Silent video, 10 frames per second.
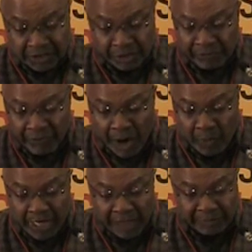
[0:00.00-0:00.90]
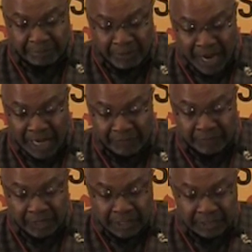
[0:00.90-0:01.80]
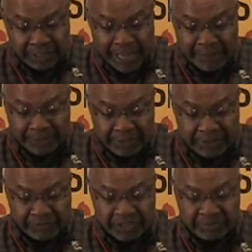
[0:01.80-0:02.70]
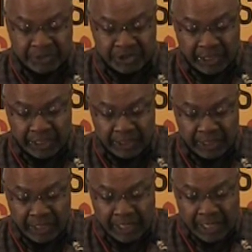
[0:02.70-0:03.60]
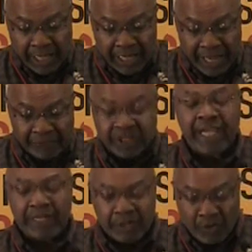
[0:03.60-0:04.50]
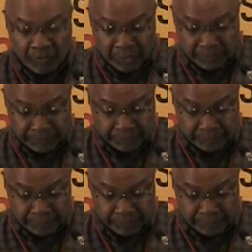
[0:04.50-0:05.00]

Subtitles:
So far, we have deprived the capitalists of this machine and have taken it over.